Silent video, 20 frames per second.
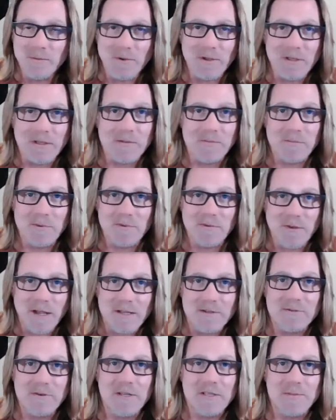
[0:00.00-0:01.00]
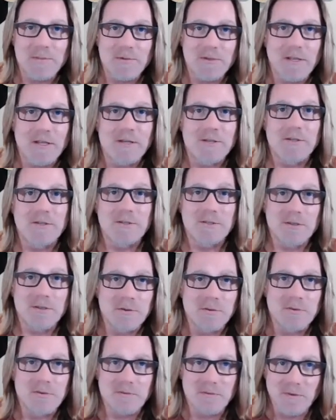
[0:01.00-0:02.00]
We can provide transportation
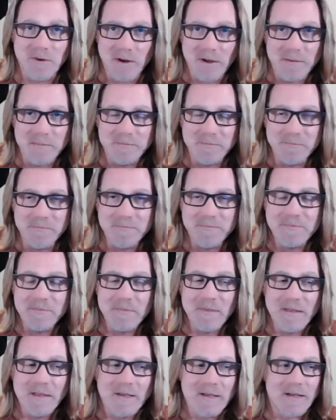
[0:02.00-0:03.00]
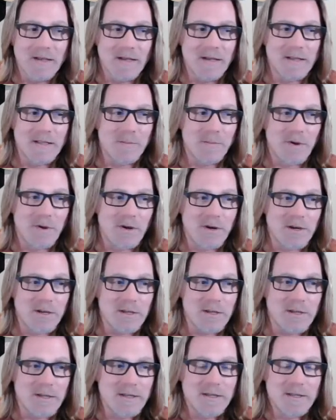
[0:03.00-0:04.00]
to and from the
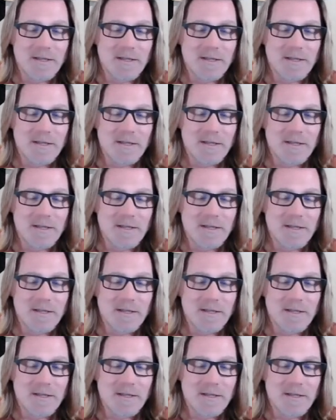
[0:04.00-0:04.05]
park.